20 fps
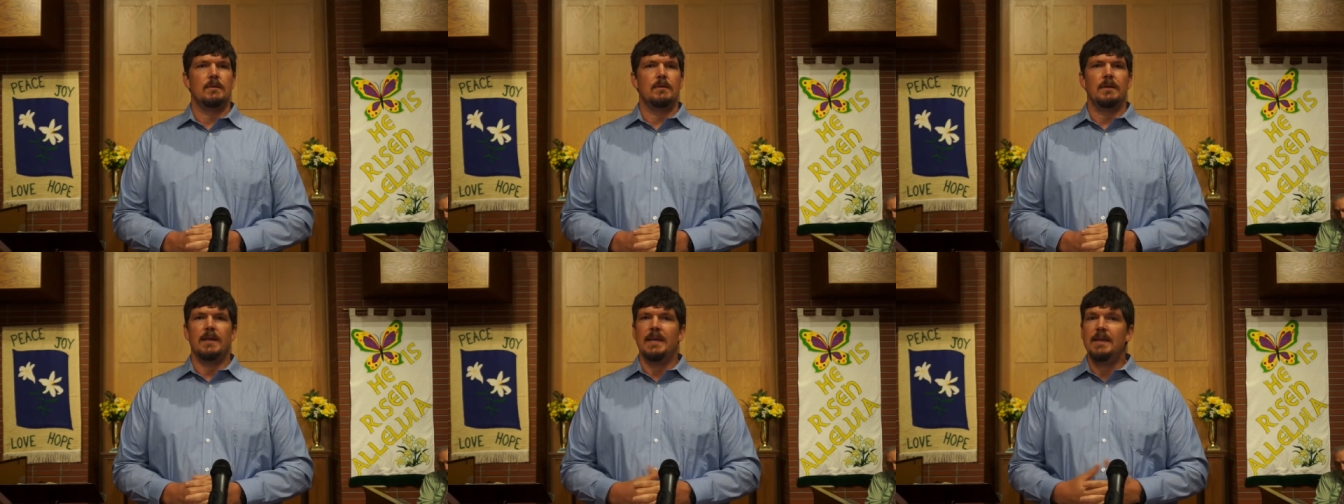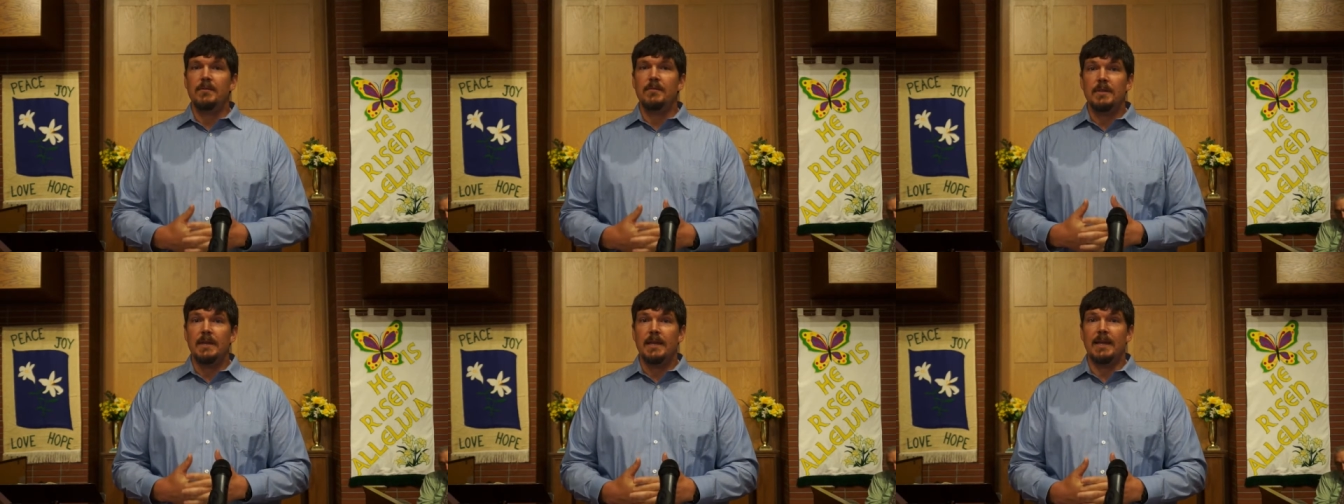
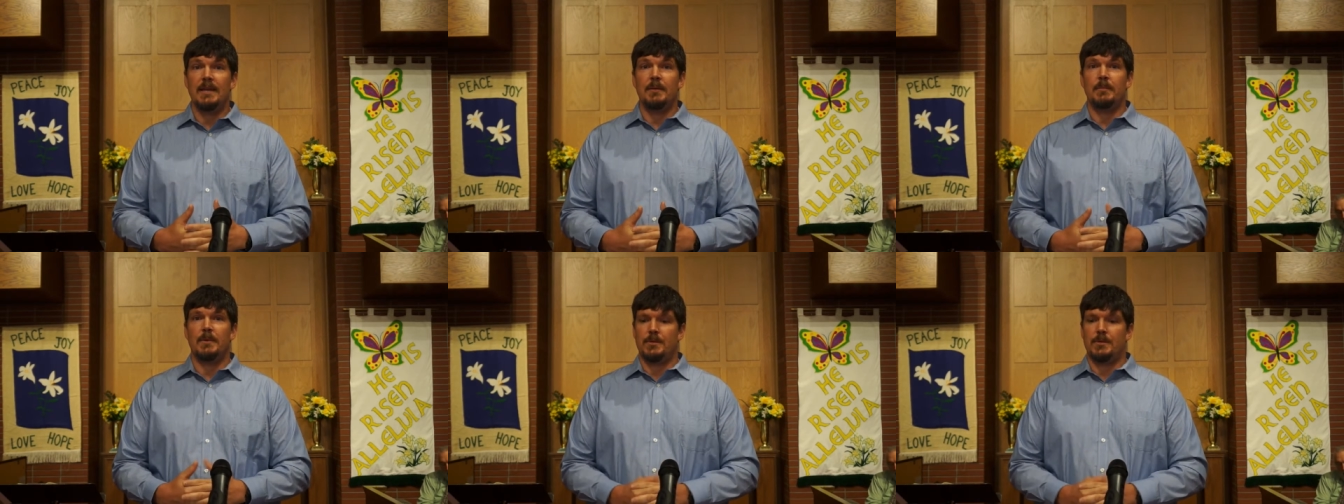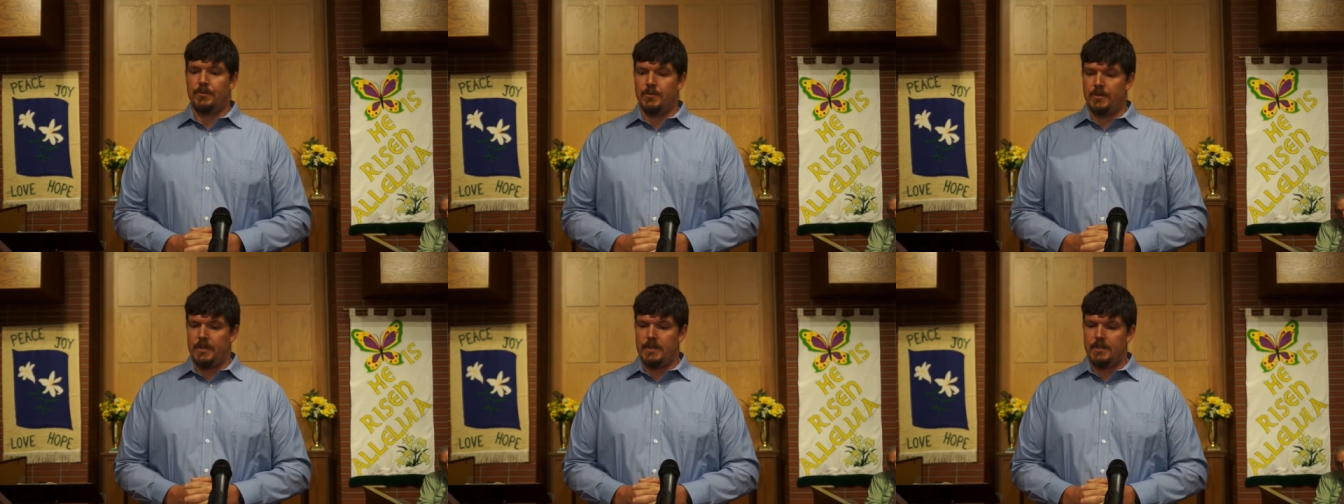even the enemy's
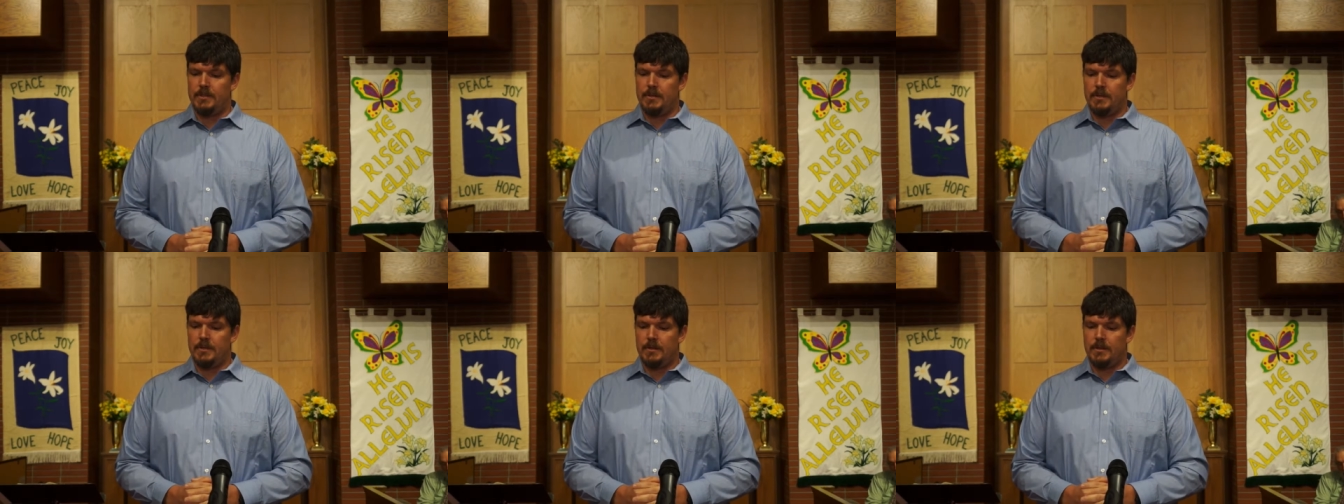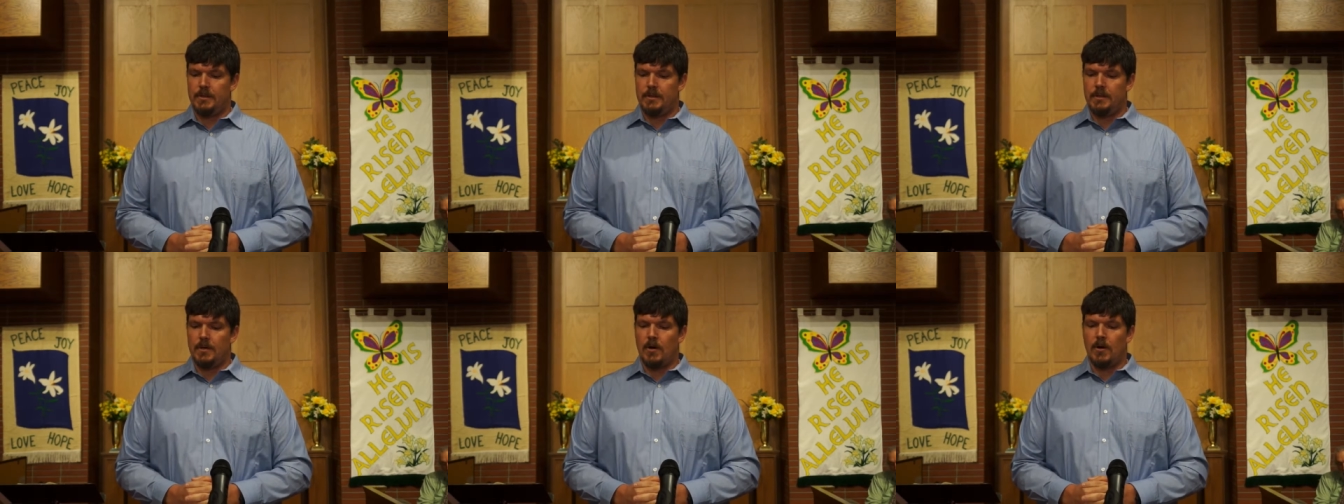trees,
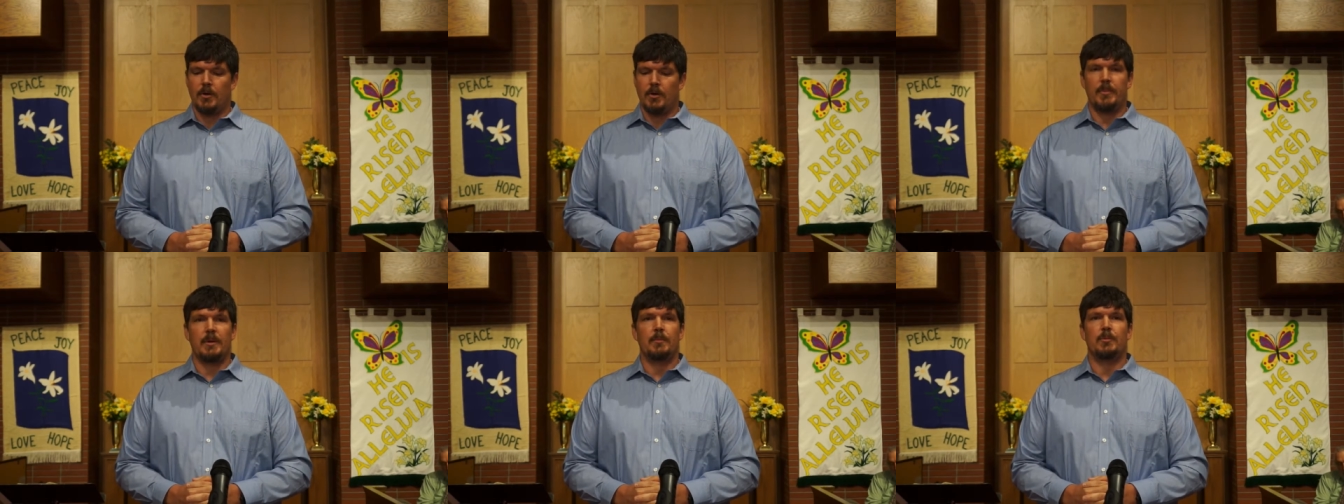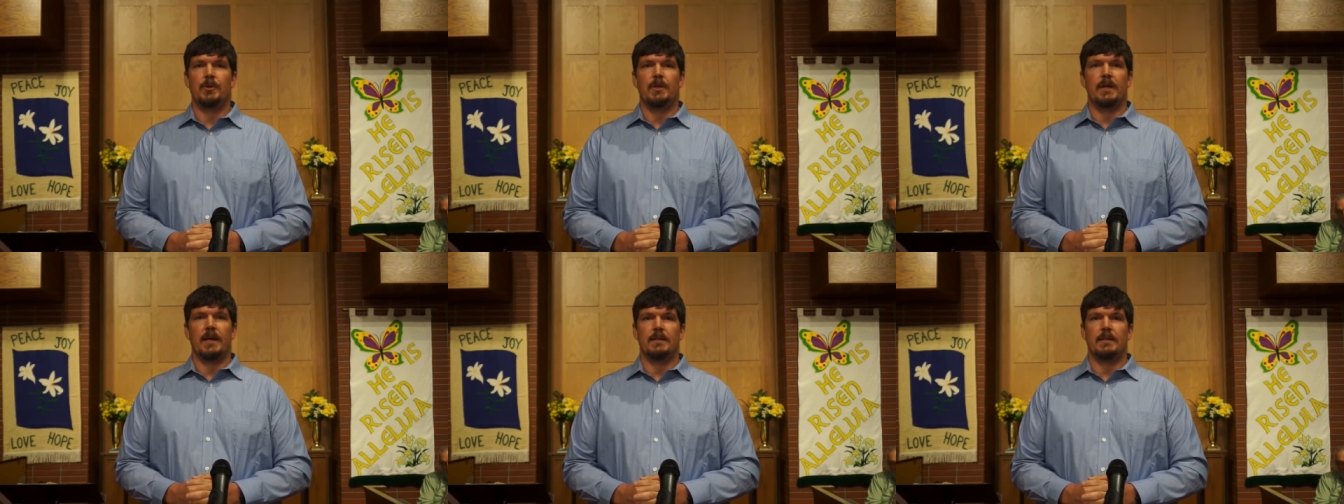are to be
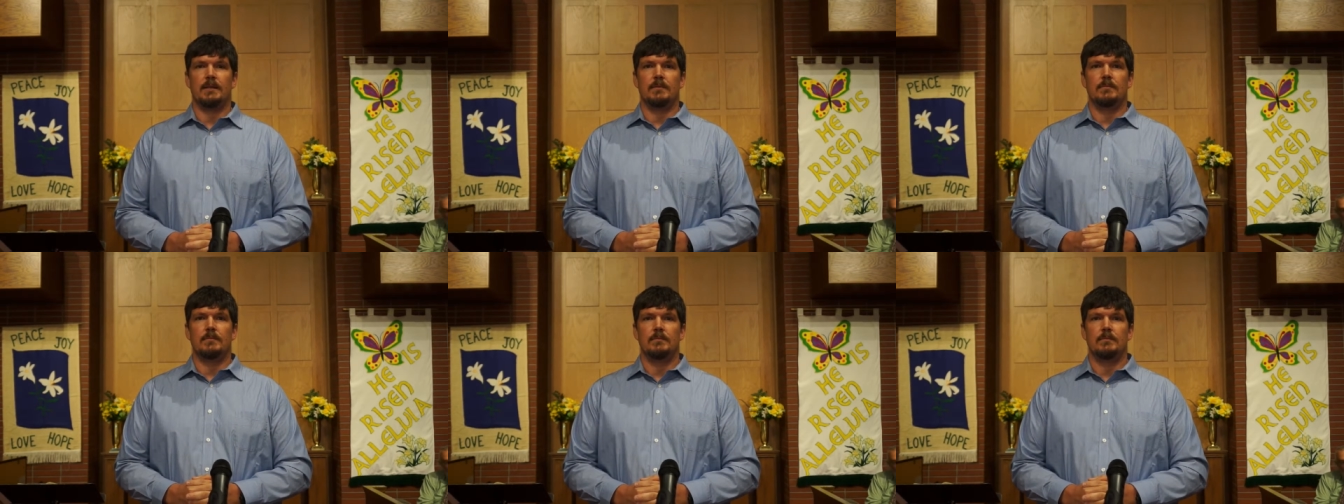protected.